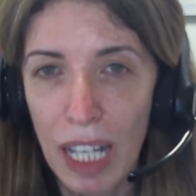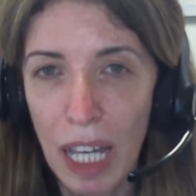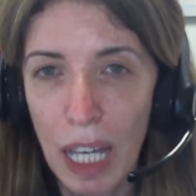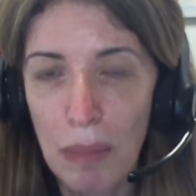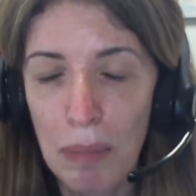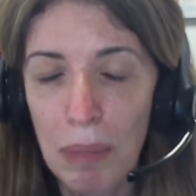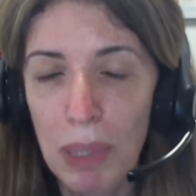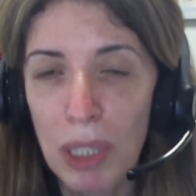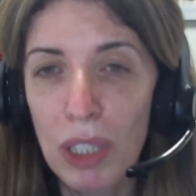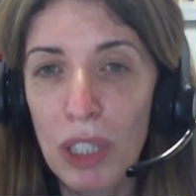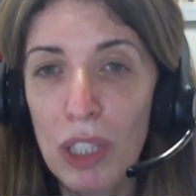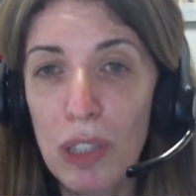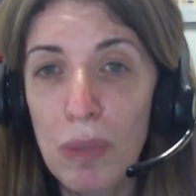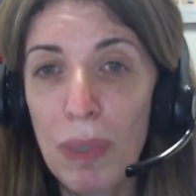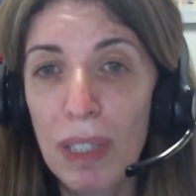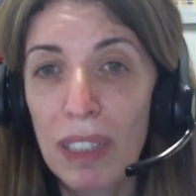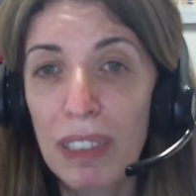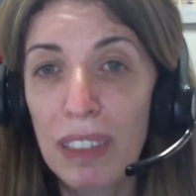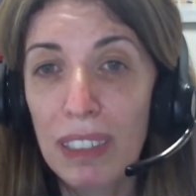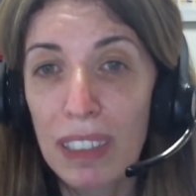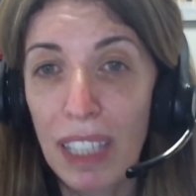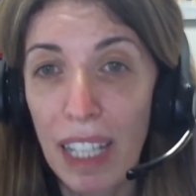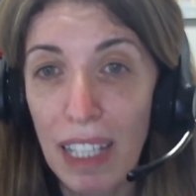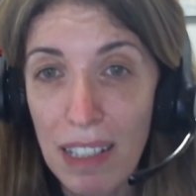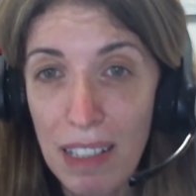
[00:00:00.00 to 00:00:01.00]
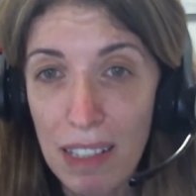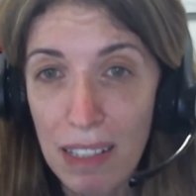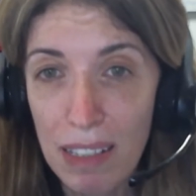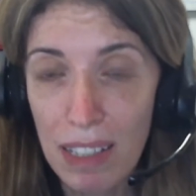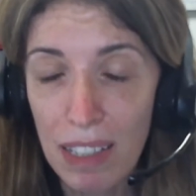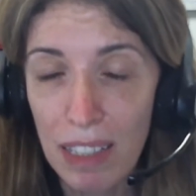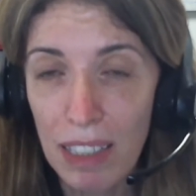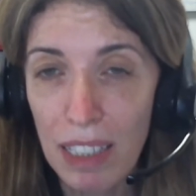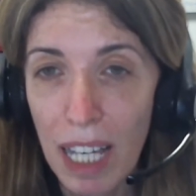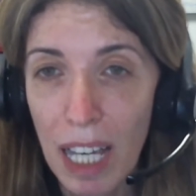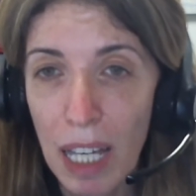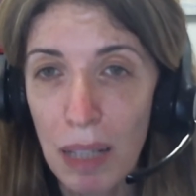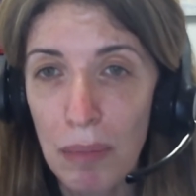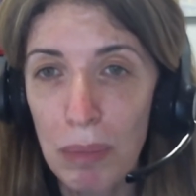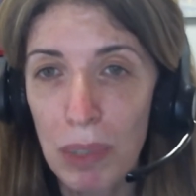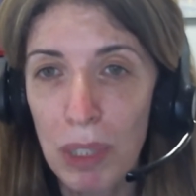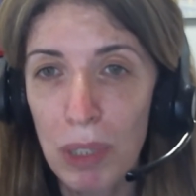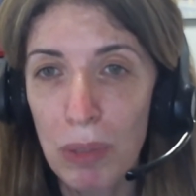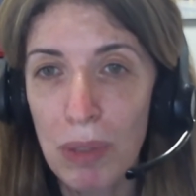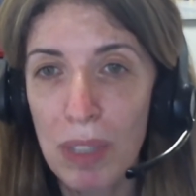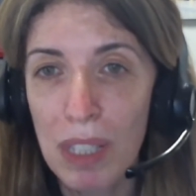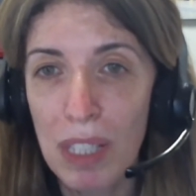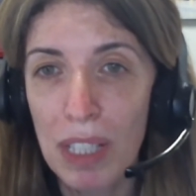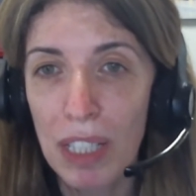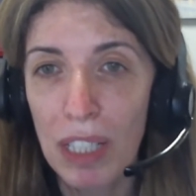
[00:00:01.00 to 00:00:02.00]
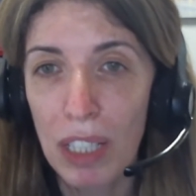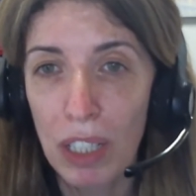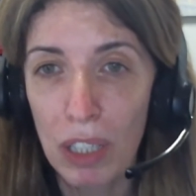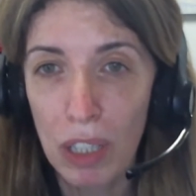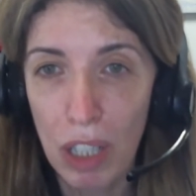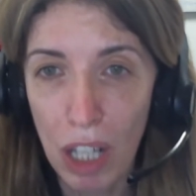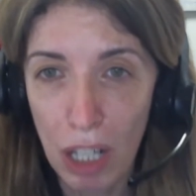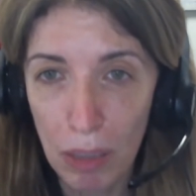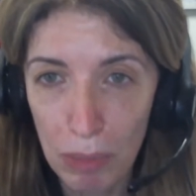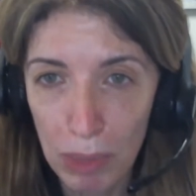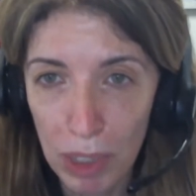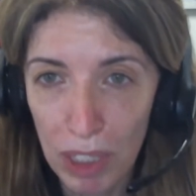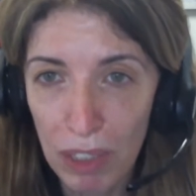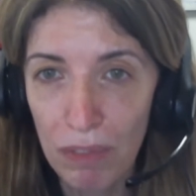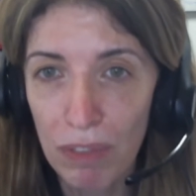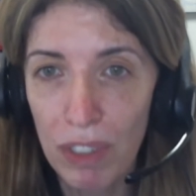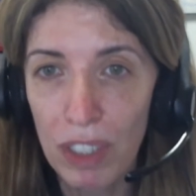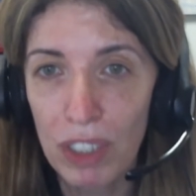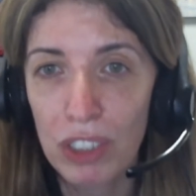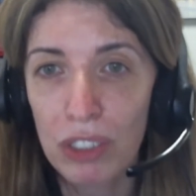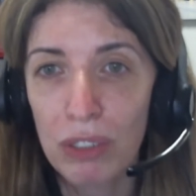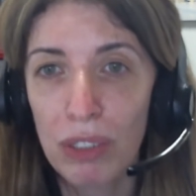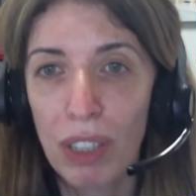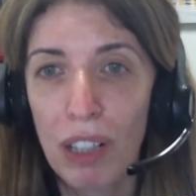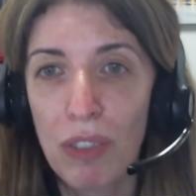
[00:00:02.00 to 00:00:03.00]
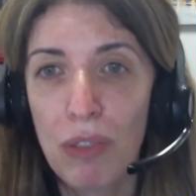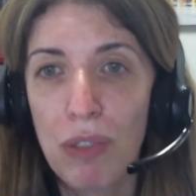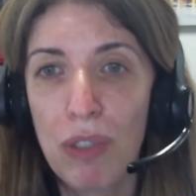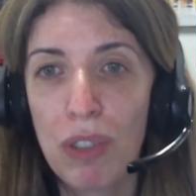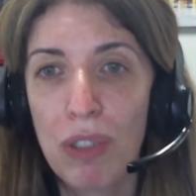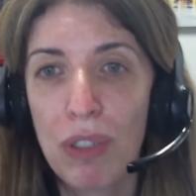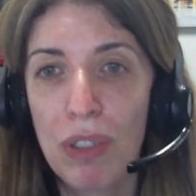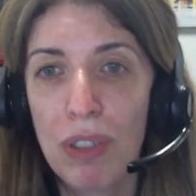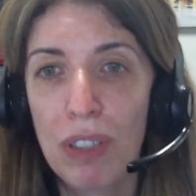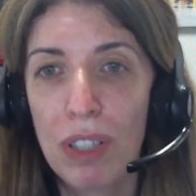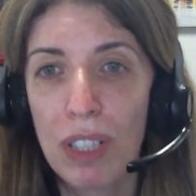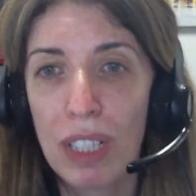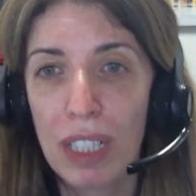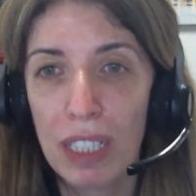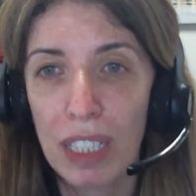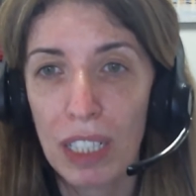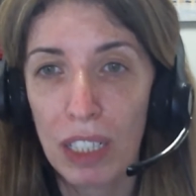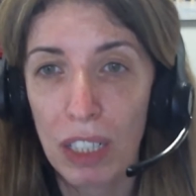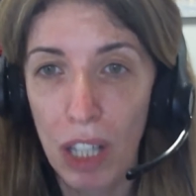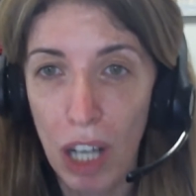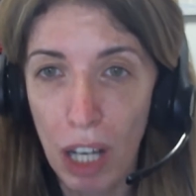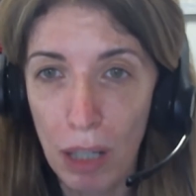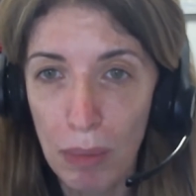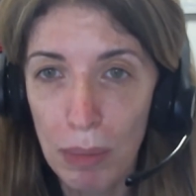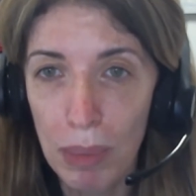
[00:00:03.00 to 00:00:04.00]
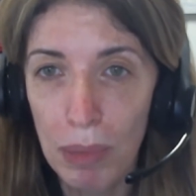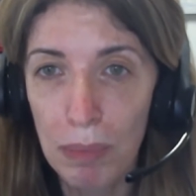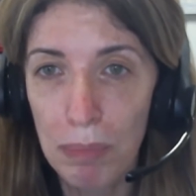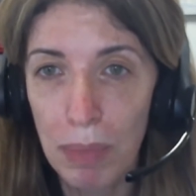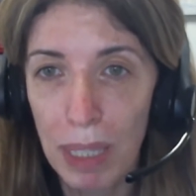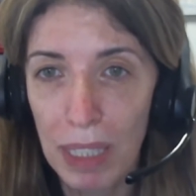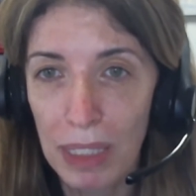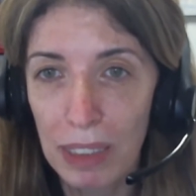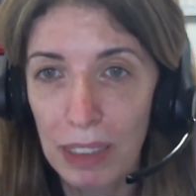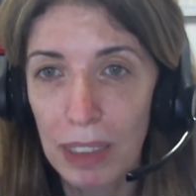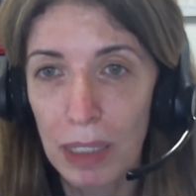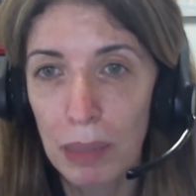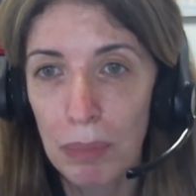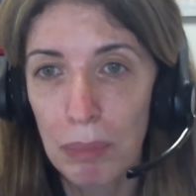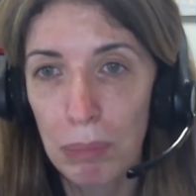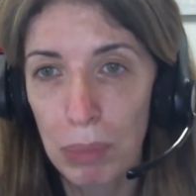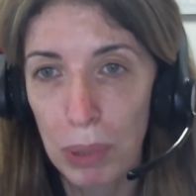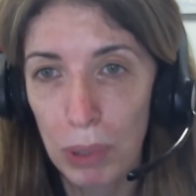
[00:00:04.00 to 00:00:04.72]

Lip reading: And because we're testing them using a common infrastructure and a common master